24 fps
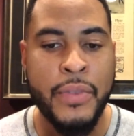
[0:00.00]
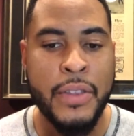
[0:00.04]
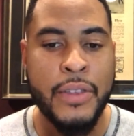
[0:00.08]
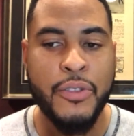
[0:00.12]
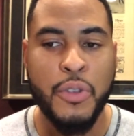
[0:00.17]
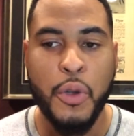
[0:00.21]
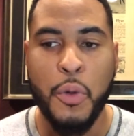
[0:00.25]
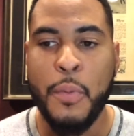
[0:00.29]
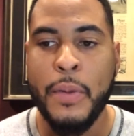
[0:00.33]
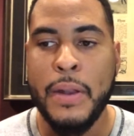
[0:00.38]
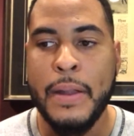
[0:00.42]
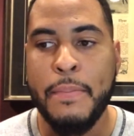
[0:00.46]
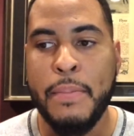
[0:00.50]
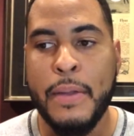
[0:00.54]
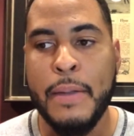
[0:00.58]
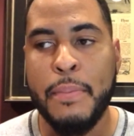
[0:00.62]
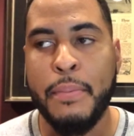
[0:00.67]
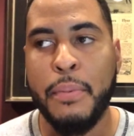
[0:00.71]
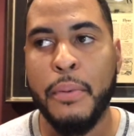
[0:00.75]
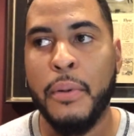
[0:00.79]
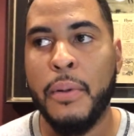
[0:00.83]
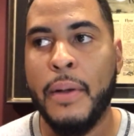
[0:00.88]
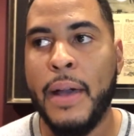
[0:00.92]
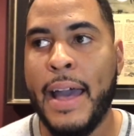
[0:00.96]
So many
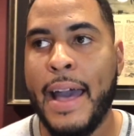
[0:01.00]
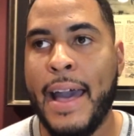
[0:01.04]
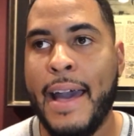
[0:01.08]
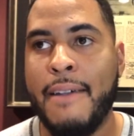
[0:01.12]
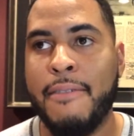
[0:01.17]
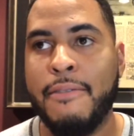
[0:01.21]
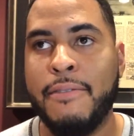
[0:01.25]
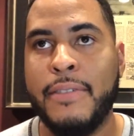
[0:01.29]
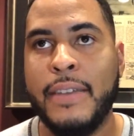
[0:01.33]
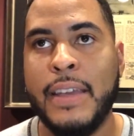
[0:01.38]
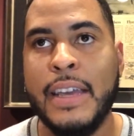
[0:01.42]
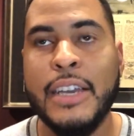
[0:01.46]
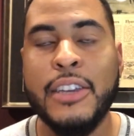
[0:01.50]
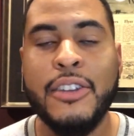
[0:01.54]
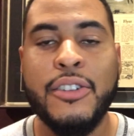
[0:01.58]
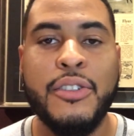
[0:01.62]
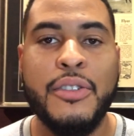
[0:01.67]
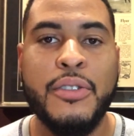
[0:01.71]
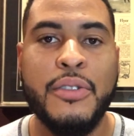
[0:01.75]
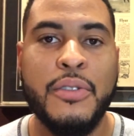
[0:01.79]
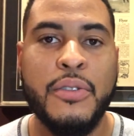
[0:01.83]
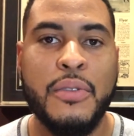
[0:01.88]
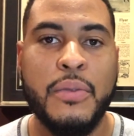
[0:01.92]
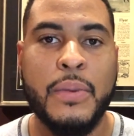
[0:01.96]
people have
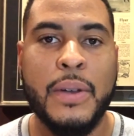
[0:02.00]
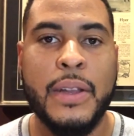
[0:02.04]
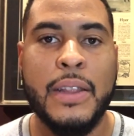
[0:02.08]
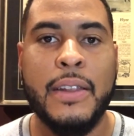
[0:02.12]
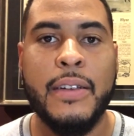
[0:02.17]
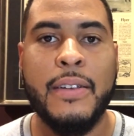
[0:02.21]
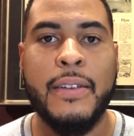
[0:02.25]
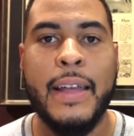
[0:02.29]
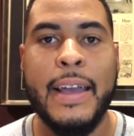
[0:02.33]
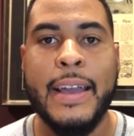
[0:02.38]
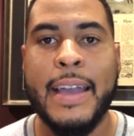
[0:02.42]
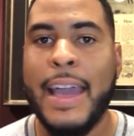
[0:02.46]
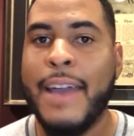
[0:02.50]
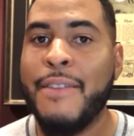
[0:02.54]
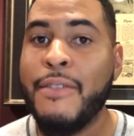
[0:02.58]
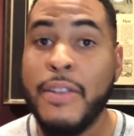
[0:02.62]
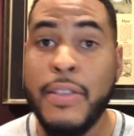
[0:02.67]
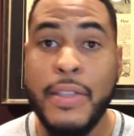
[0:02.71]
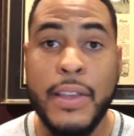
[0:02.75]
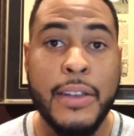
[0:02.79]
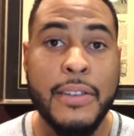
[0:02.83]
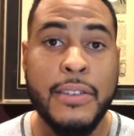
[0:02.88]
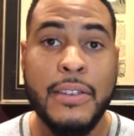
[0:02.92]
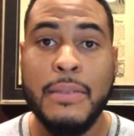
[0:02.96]
issues when they're like,
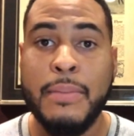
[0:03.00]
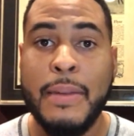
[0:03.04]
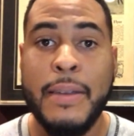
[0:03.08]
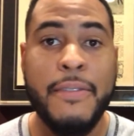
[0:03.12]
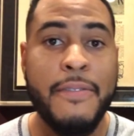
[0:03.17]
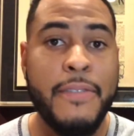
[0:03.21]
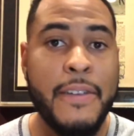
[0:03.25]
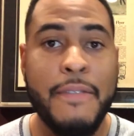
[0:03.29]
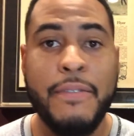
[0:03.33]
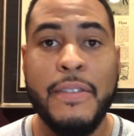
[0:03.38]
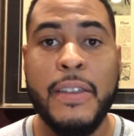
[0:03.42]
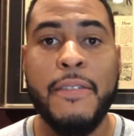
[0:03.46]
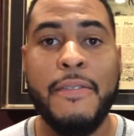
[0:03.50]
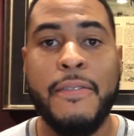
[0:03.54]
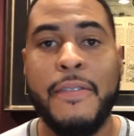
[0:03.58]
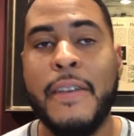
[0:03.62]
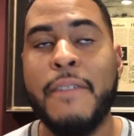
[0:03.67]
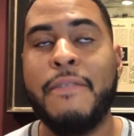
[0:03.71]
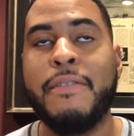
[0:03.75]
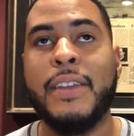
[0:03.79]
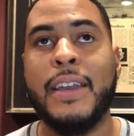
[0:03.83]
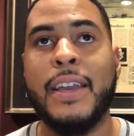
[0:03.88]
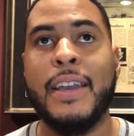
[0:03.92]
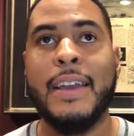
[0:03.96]
everything should be
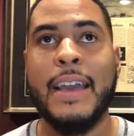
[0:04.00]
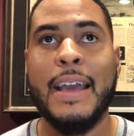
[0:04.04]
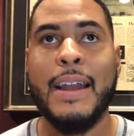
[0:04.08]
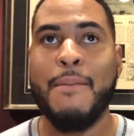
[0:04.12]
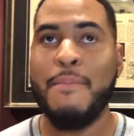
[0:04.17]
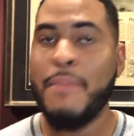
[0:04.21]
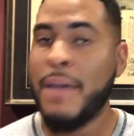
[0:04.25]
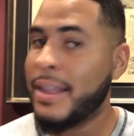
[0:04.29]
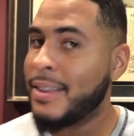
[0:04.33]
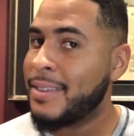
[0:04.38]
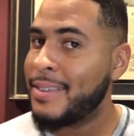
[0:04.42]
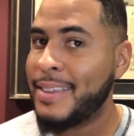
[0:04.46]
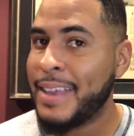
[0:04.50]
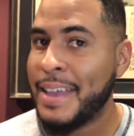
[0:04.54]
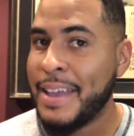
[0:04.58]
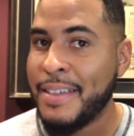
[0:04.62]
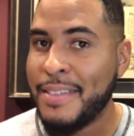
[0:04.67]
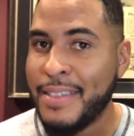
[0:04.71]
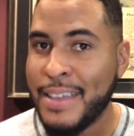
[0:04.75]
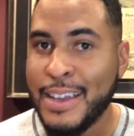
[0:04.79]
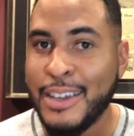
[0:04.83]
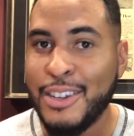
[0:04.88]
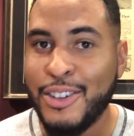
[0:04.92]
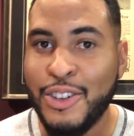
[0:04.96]
50-50. And I'm not saying
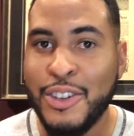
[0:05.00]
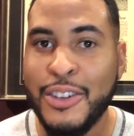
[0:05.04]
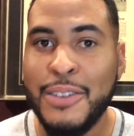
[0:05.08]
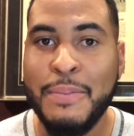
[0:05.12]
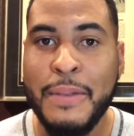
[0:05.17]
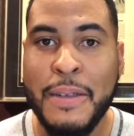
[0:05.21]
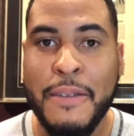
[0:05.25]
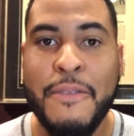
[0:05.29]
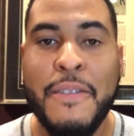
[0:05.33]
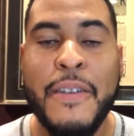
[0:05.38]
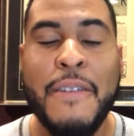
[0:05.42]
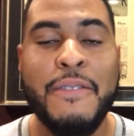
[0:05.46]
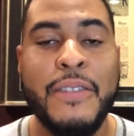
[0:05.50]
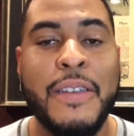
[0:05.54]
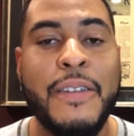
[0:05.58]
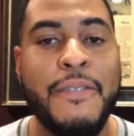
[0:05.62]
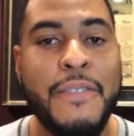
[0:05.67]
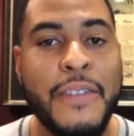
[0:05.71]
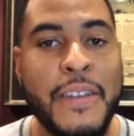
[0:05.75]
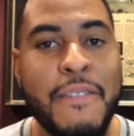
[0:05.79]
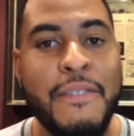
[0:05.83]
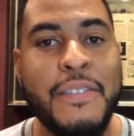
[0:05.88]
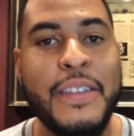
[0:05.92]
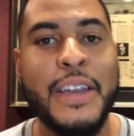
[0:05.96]
things shouldn't be
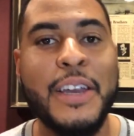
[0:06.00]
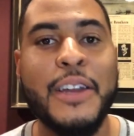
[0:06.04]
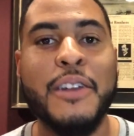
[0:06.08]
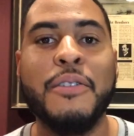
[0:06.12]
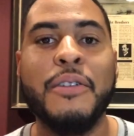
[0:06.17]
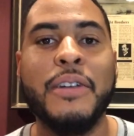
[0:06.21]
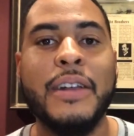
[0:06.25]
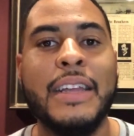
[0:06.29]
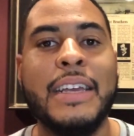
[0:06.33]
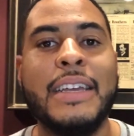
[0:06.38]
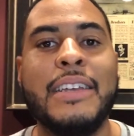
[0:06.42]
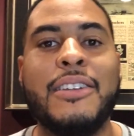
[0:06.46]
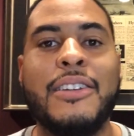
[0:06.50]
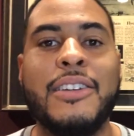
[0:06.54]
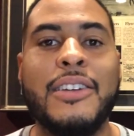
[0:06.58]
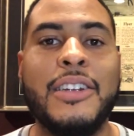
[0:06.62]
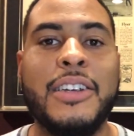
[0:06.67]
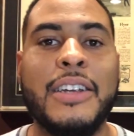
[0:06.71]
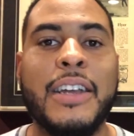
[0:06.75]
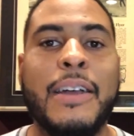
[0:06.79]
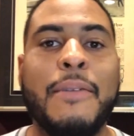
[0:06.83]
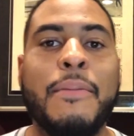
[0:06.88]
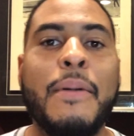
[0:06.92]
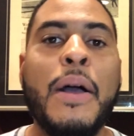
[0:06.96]
50-50 in a
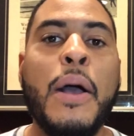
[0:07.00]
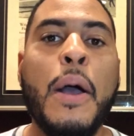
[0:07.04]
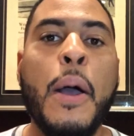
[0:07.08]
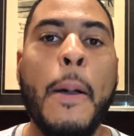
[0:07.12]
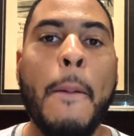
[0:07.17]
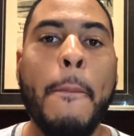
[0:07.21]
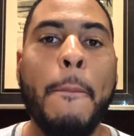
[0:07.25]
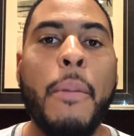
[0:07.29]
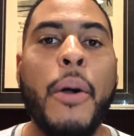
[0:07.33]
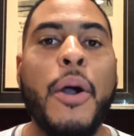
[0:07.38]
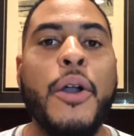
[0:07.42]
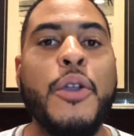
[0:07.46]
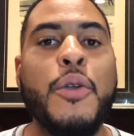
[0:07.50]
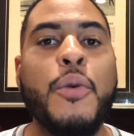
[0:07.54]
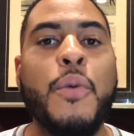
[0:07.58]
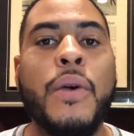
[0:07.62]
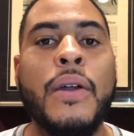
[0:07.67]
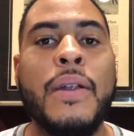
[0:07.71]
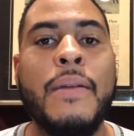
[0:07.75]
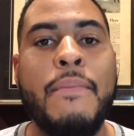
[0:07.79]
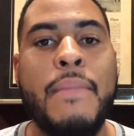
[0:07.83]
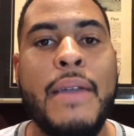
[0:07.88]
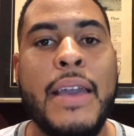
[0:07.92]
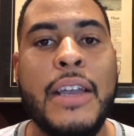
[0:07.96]
relationship, but you
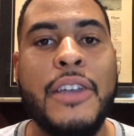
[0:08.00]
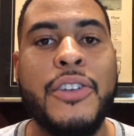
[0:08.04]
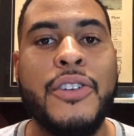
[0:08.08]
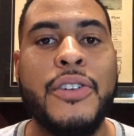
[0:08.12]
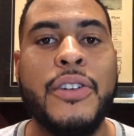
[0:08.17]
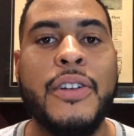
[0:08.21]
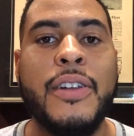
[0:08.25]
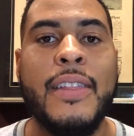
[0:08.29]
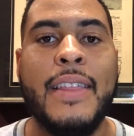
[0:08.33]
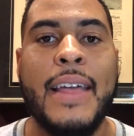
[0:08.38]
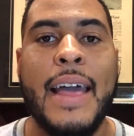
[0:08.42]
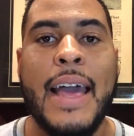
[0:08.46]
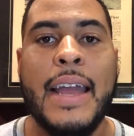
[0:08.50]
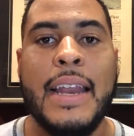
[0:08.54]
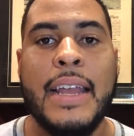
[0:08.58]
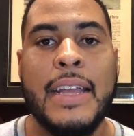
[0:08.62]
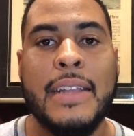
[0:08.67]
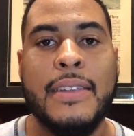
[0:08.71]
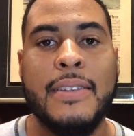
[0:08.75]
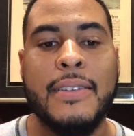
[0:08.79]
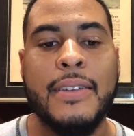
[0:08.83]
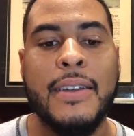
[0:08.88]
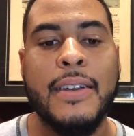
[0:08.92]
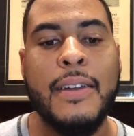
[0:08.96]
want to make sure that
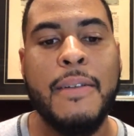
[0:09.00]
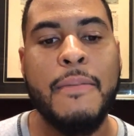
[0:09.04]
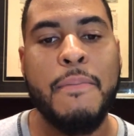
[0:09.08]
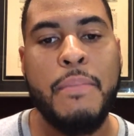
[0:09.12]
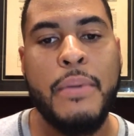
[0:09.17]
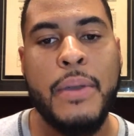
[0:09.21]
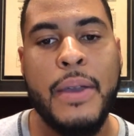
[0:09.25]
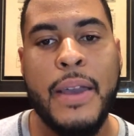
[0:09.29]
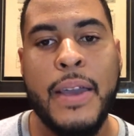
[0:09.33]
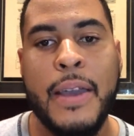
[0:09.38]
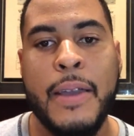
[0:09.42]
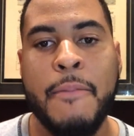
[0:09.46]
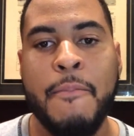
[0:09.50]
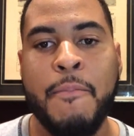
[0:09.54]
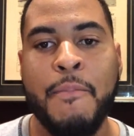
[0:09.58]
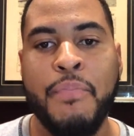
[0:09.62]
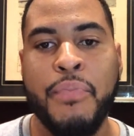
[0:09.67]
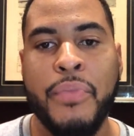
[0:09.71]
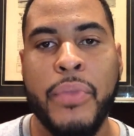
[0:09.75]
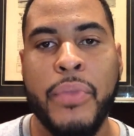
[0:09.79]
it's going to be